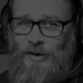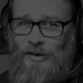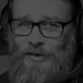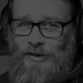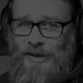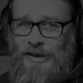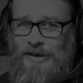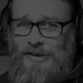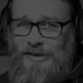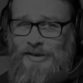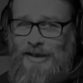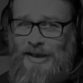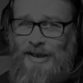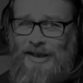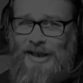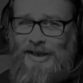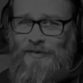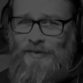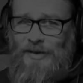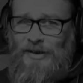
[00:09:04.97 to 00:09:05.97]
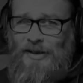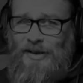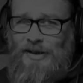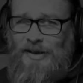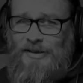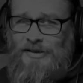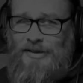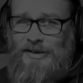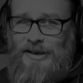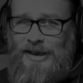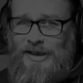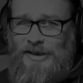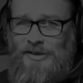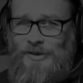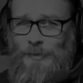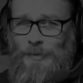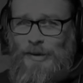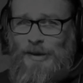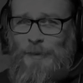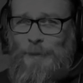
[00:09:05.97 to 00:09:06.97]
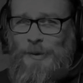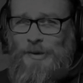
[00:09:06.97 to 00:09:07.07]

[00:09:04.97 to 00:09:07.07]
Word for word: got is a kind of a, it's a lace umbrella,